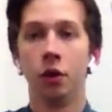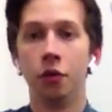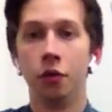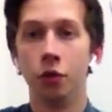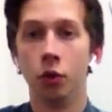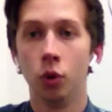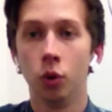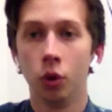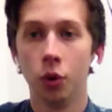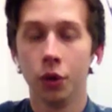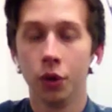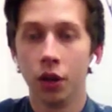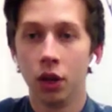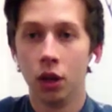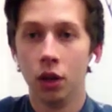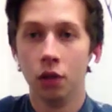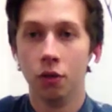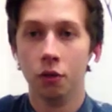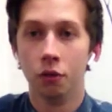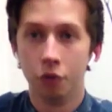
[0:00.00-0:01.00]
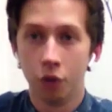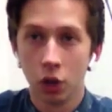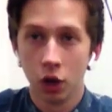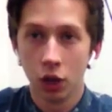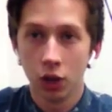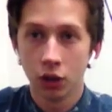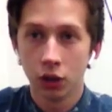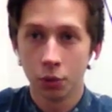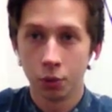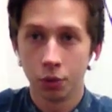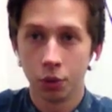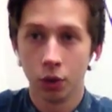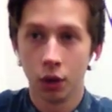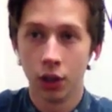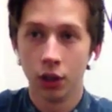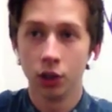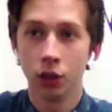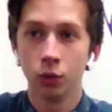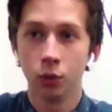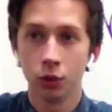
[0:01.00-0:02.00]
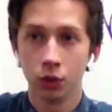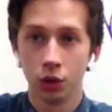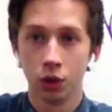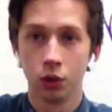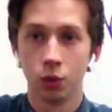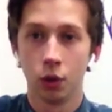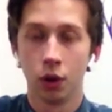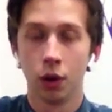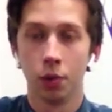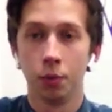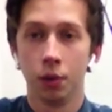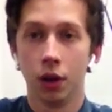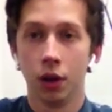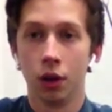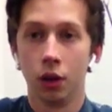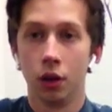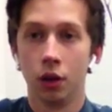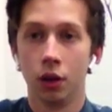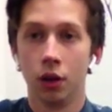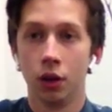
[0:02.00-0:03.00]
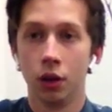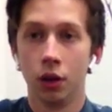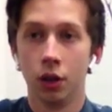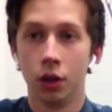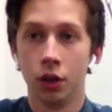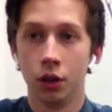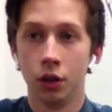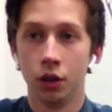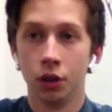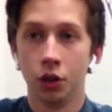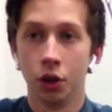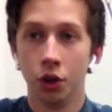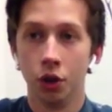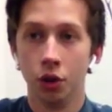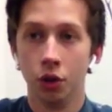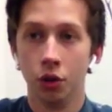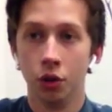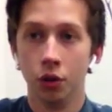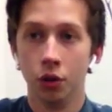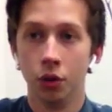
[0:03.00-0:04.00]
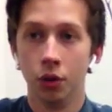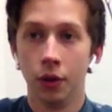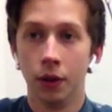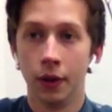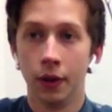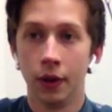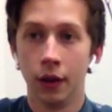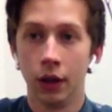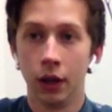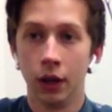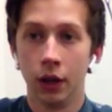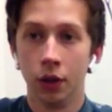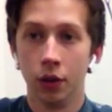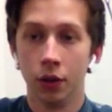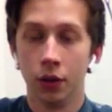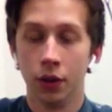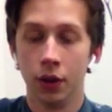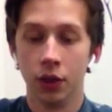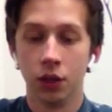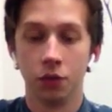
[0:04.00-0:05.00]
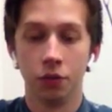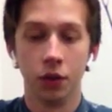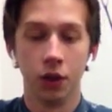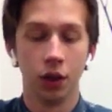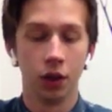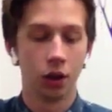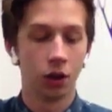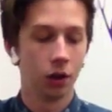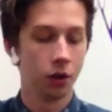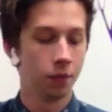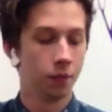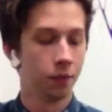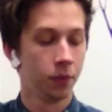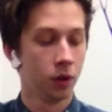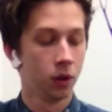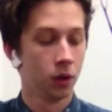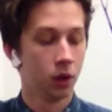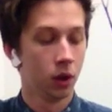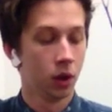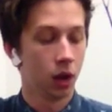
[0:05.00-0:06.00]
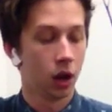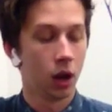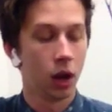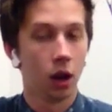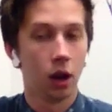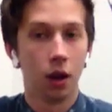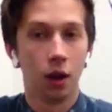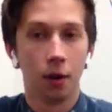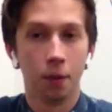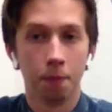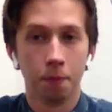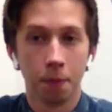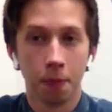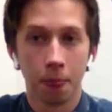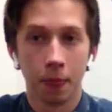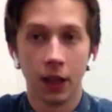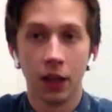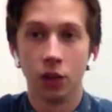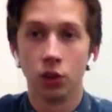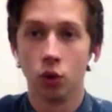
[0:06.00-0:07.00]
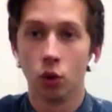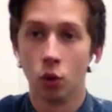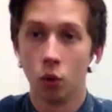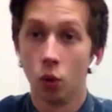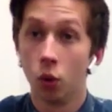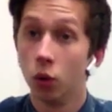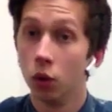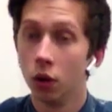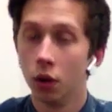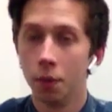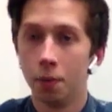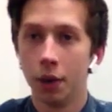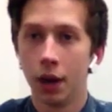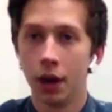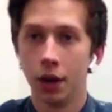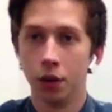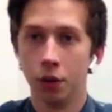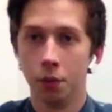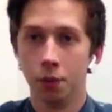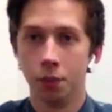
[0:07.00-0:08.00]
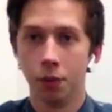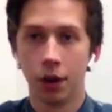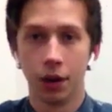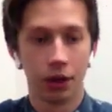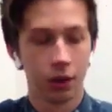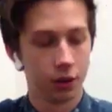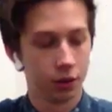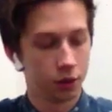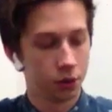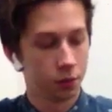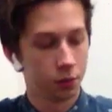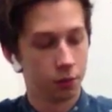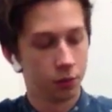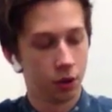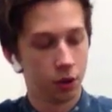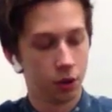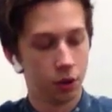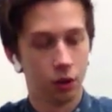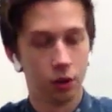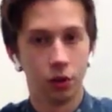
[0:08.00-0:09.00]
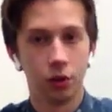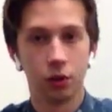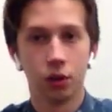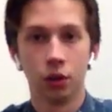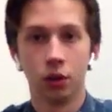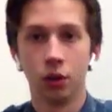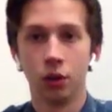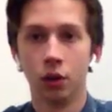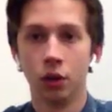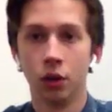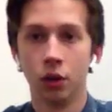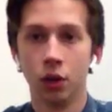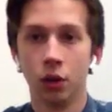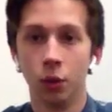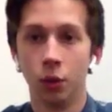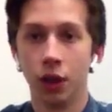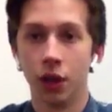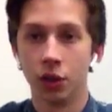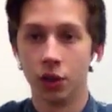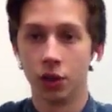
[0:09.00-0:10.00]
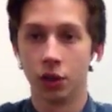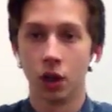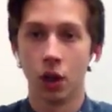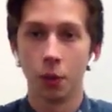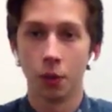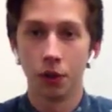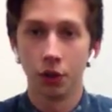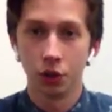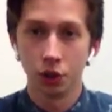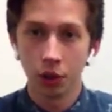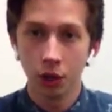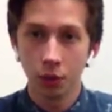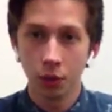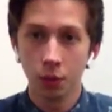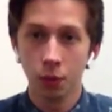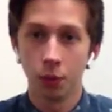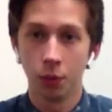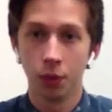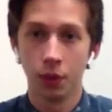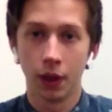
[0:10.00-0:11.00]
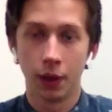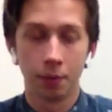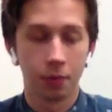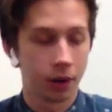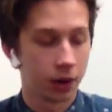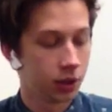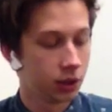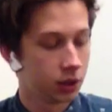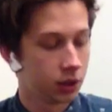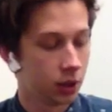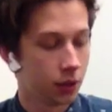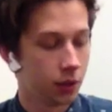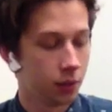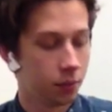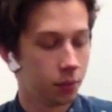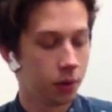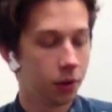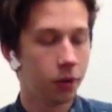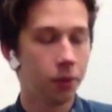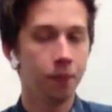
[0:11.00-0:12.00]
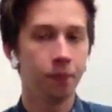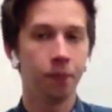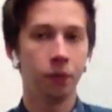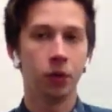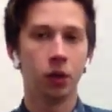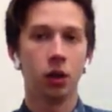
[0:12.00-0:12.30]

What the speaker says: for the verse progression, which is what I'm gonna show you here in this video. It's all about your buddies, because we're going to start with a G with our buddies down the bottom,